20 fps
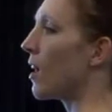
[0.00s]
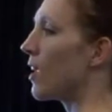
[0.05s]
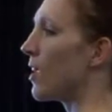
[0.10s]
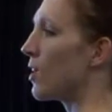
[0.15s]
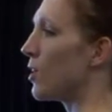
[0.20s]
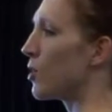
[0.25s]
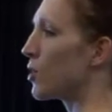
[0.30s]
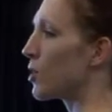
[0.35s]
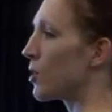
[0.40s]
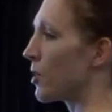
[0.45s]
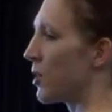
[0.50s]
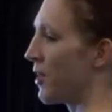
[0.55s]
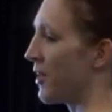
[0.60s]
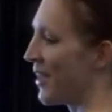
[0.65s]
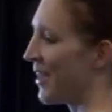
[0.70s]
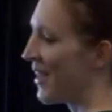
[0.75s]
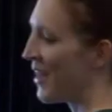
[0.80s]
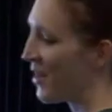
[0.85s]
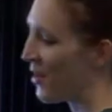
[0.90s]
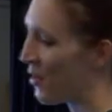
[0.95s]
you
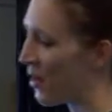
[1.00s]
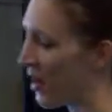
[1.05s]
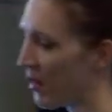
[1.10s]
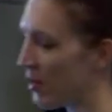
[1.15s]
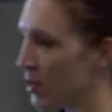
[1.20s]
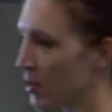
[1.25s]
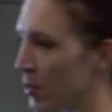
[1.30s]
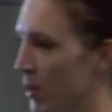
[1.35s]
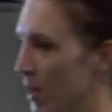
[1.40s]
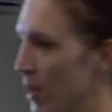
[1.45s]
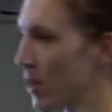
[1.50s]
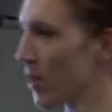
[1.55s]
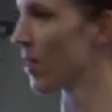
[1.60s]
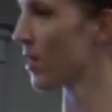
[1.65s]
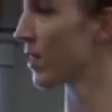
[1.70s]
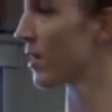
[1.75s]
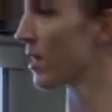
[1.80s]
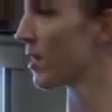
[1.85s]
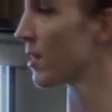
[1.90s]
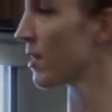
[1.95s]
have to be
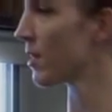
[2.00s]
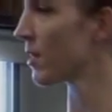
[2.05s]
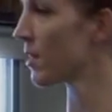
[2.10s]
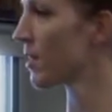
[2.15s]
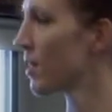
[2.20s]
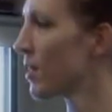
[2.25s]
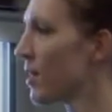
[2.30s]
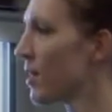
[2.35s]
naughtier.